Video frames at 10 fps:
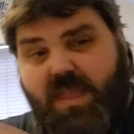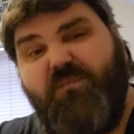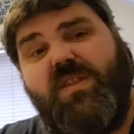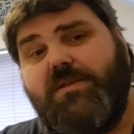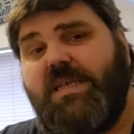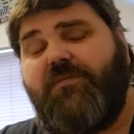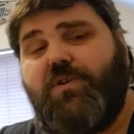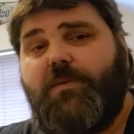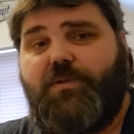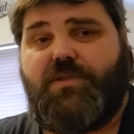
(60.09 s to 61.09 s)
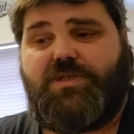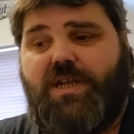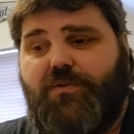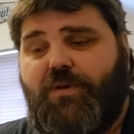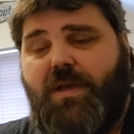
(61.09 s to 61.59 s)
Videos have gone up on the
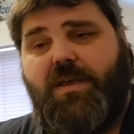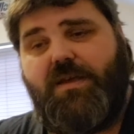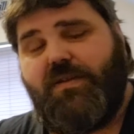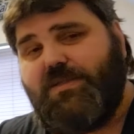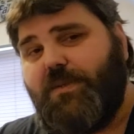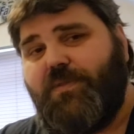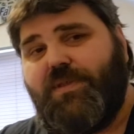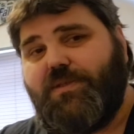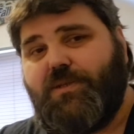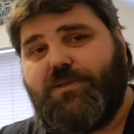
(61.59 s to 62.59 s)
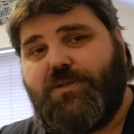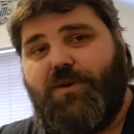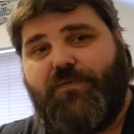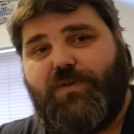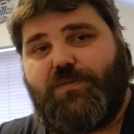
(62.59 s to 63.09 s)
channel of some of the things Oscar
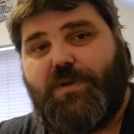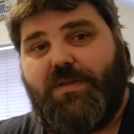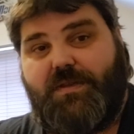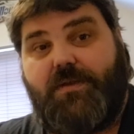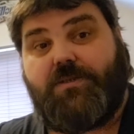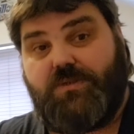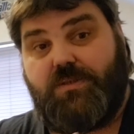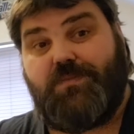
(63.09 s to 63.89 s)
got for his birthday. Oscar's